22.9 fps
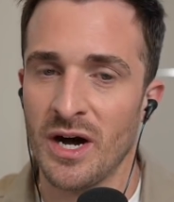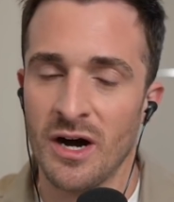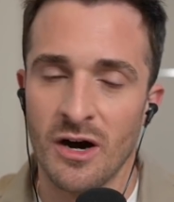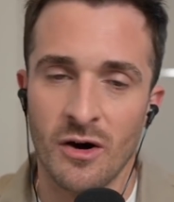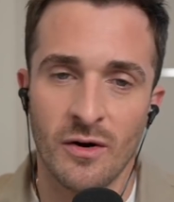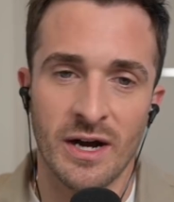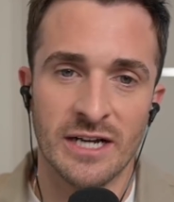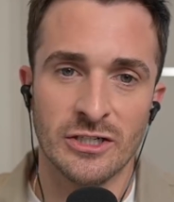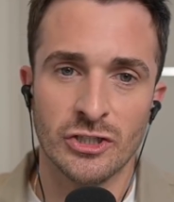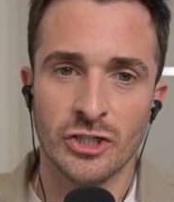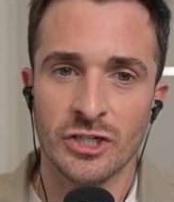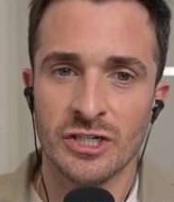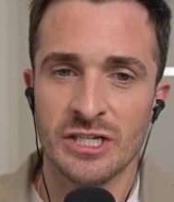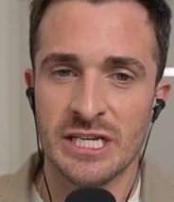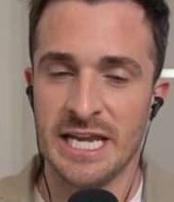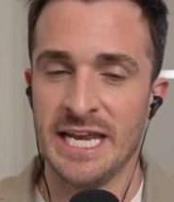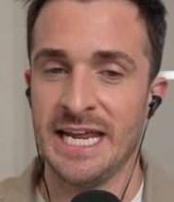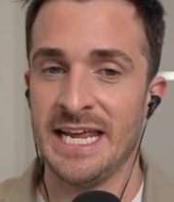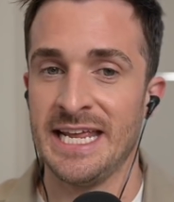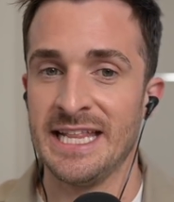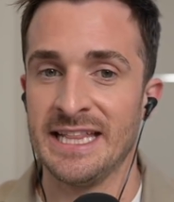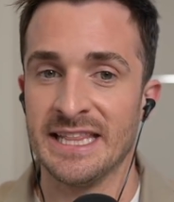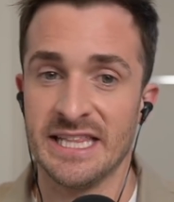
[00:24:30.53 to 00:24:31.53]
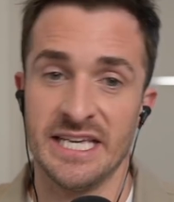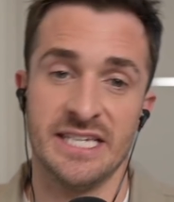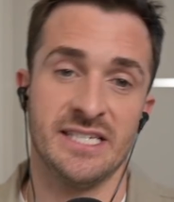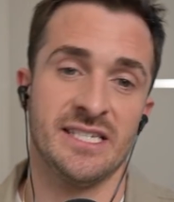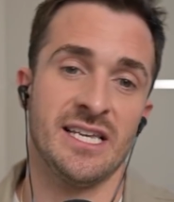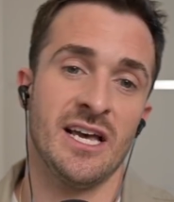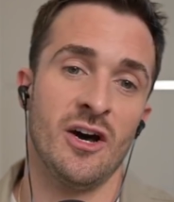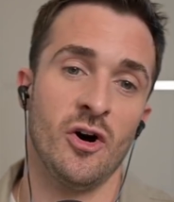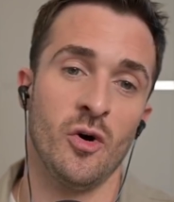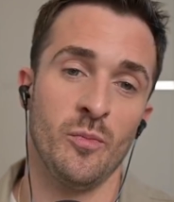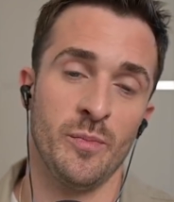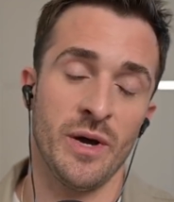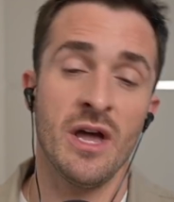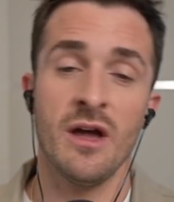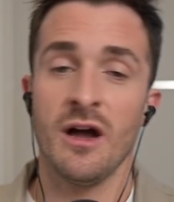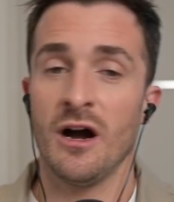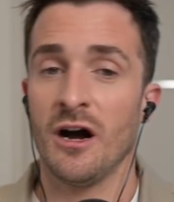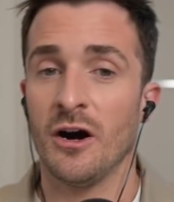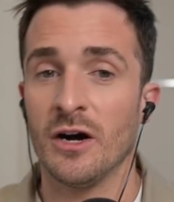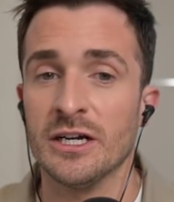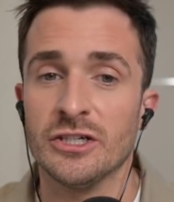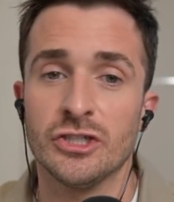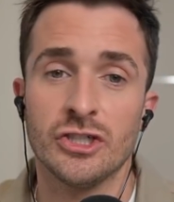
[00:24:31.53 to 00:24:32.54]
Oh, I shouldn't need this help.
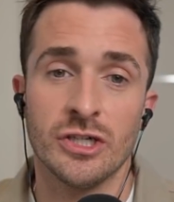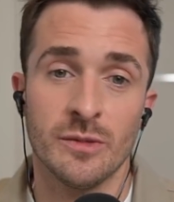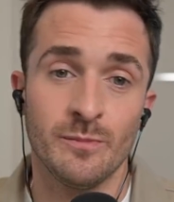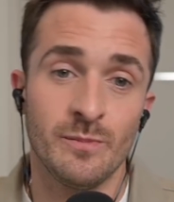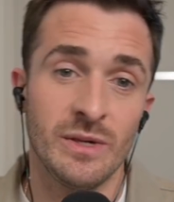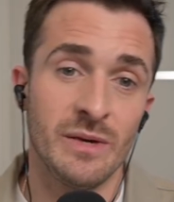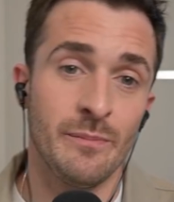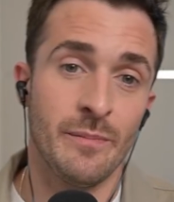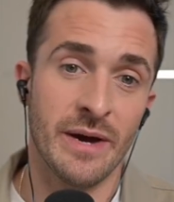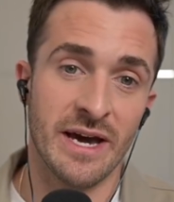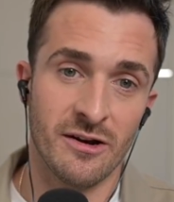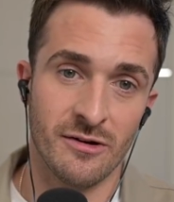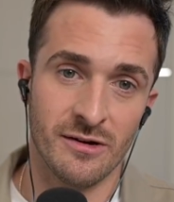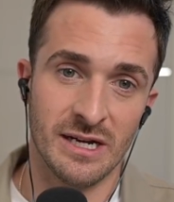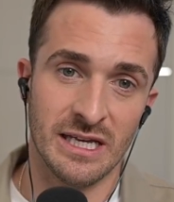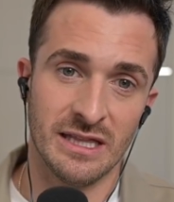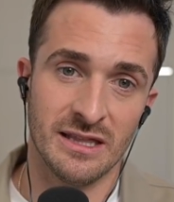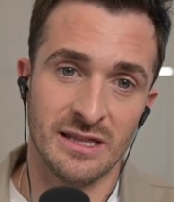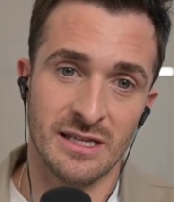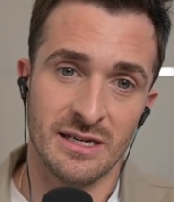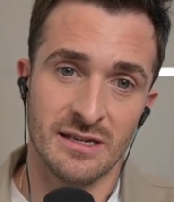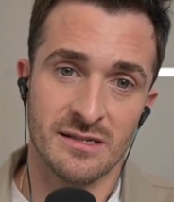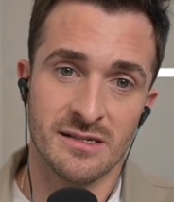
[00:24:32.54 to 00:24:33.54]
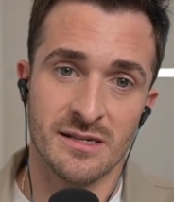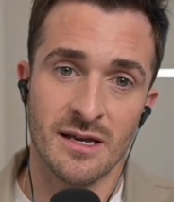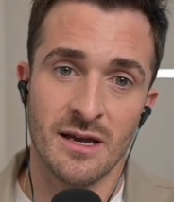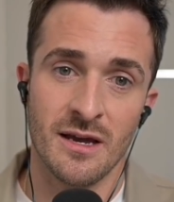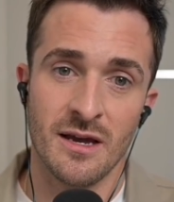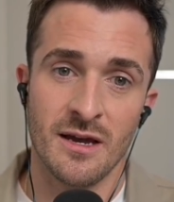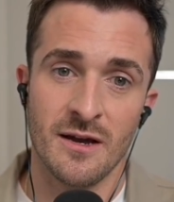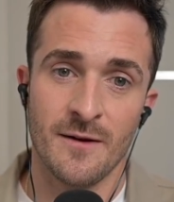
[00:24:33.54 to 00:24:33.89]
Oh, I should be better at this.